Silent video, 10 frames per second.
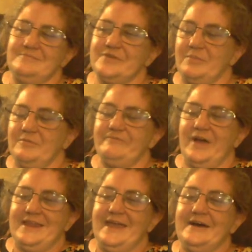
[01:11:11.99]
And come to
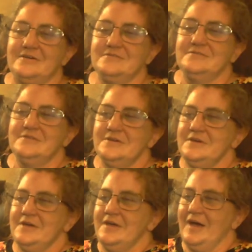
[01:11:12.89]
find out,
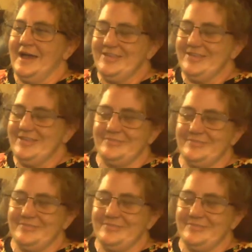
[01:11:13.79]
I guess